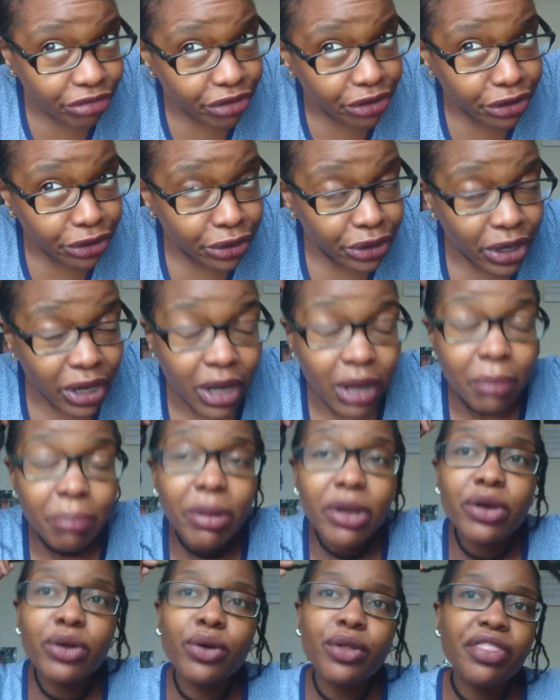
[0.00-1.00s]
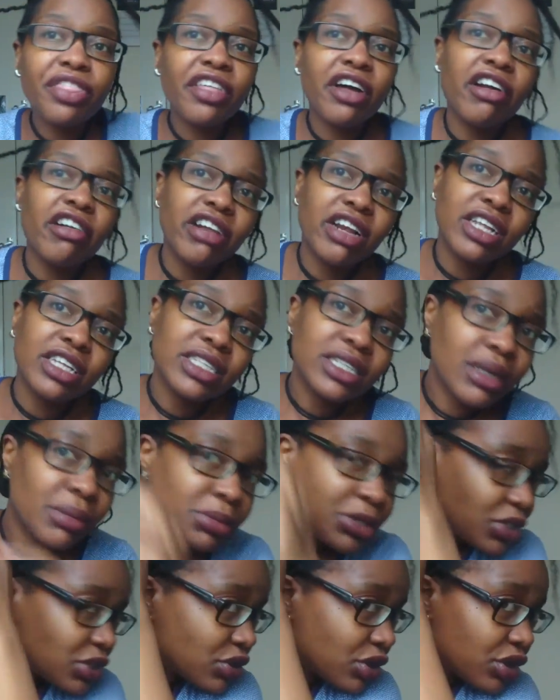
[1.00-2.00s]
through, but not thoroughly. So
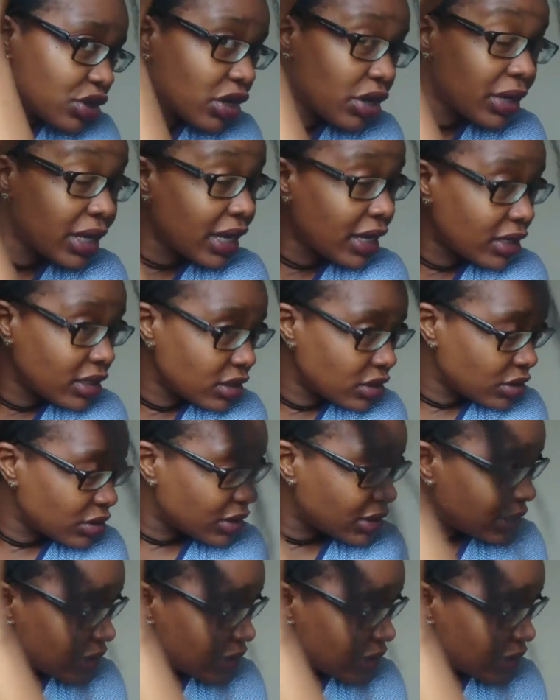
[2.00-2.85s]
I'm just going to go ahead and do